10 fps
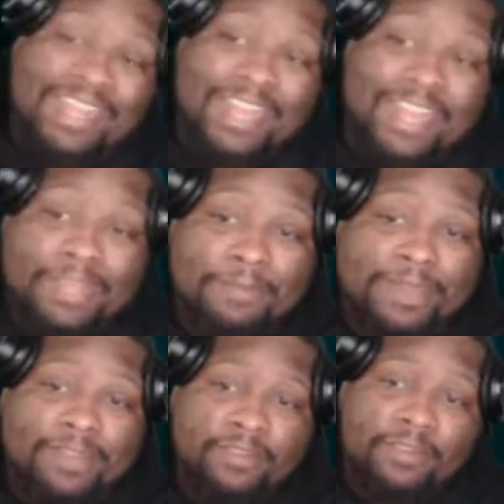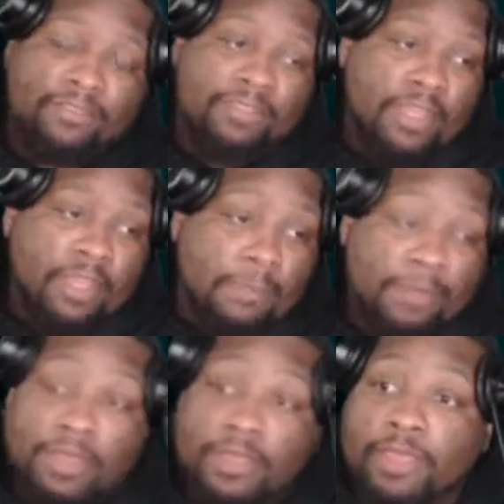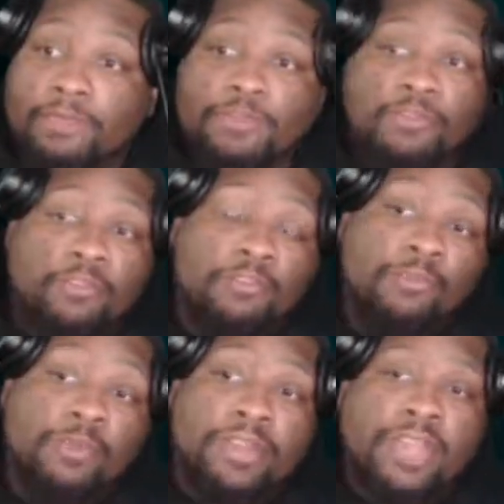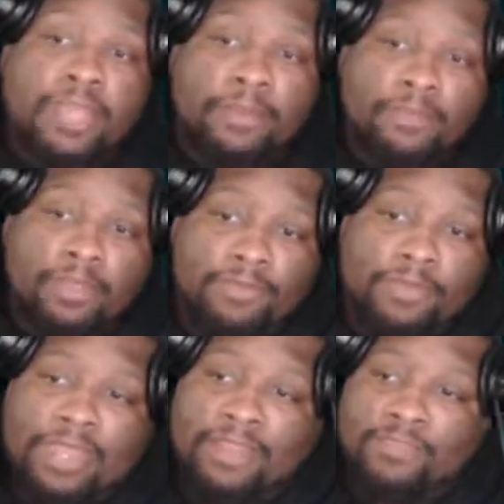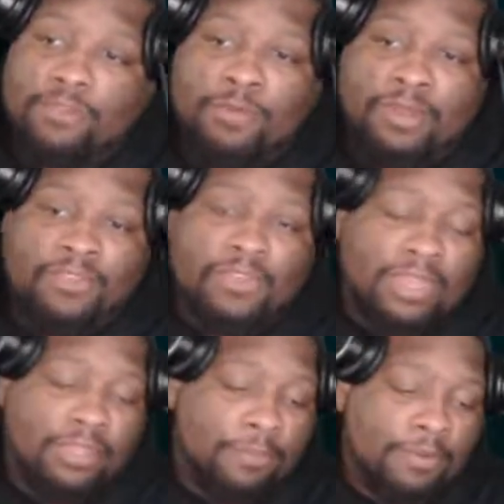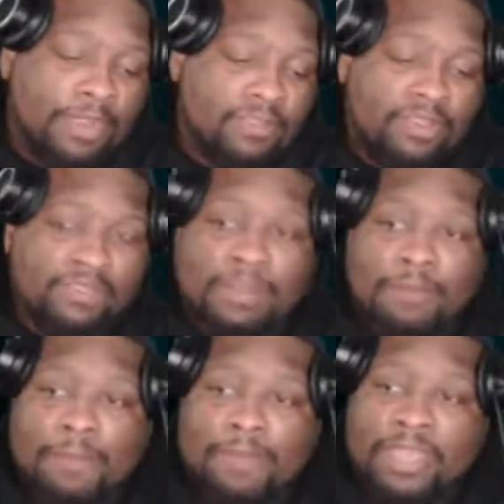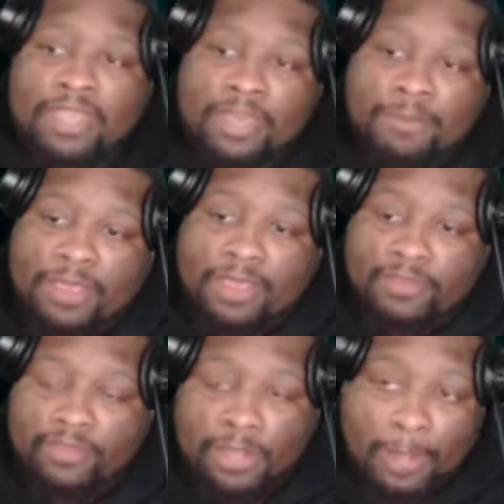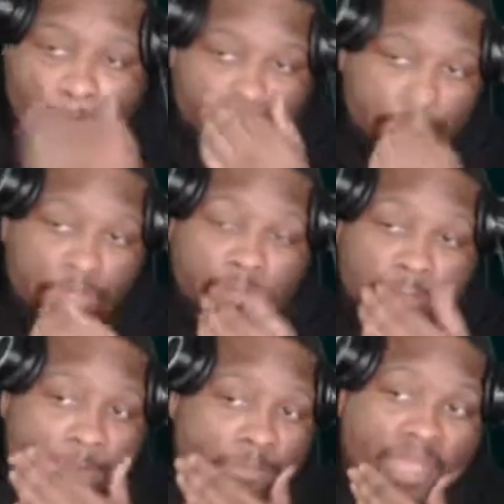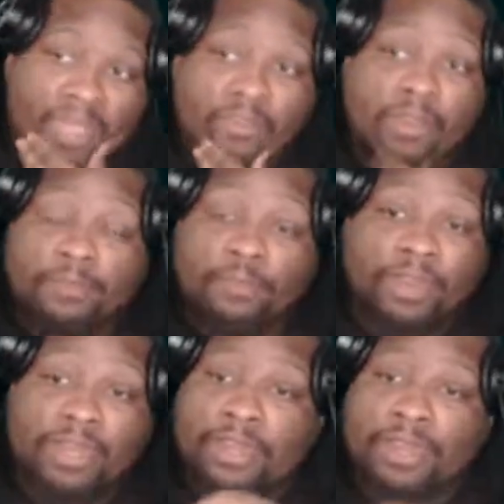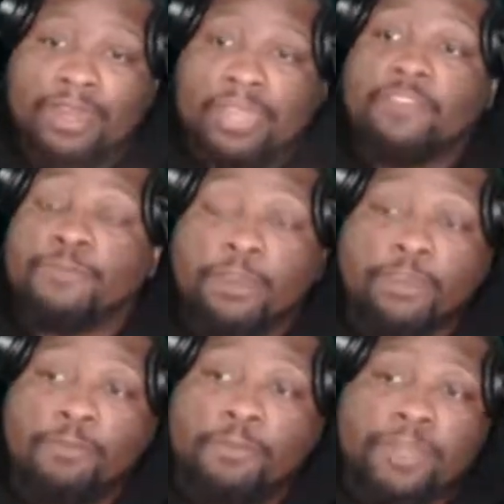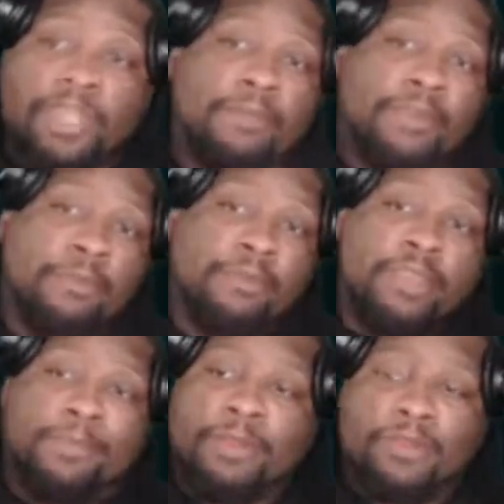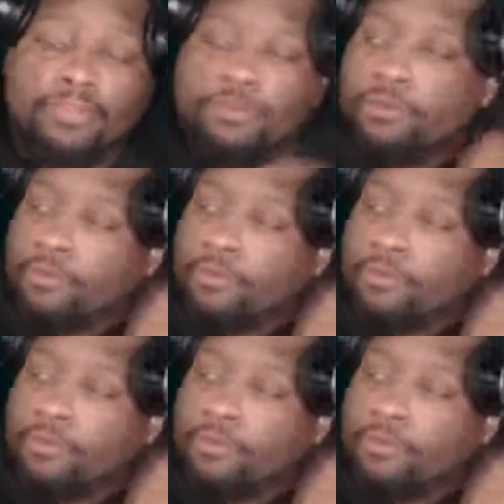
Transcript: I apologize. But if you do one day, if you guys do want to check out the project, it's on my Bandcamp page. Um, I haven't upgraded it on the It's Mark Cooper yet, but it'll be up there soon.